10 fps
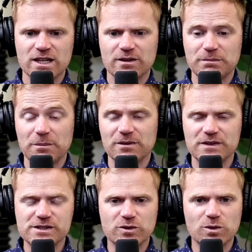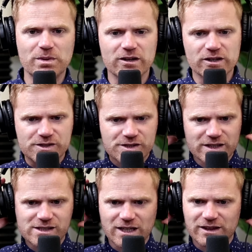maybe physical barriers,
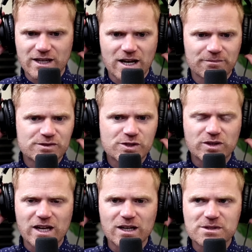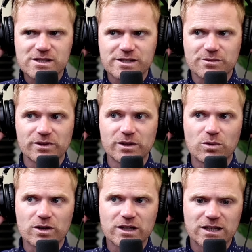things like that. So cannabis doesn't really
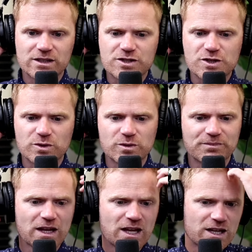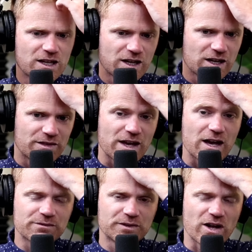work into
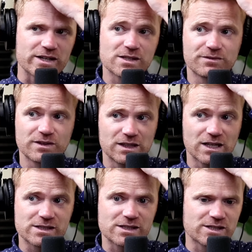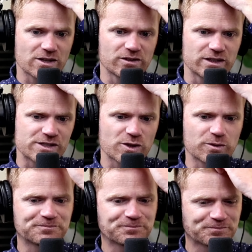that philosophy necessarily.
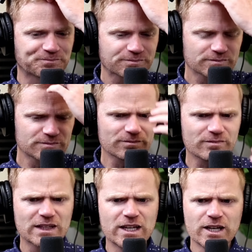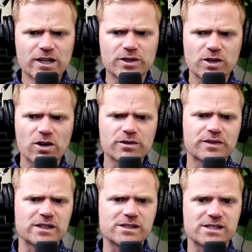So there are
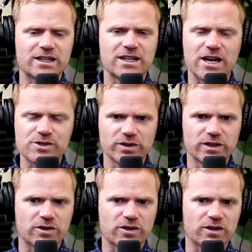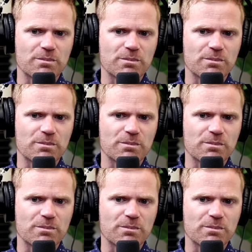things that naturally occur in our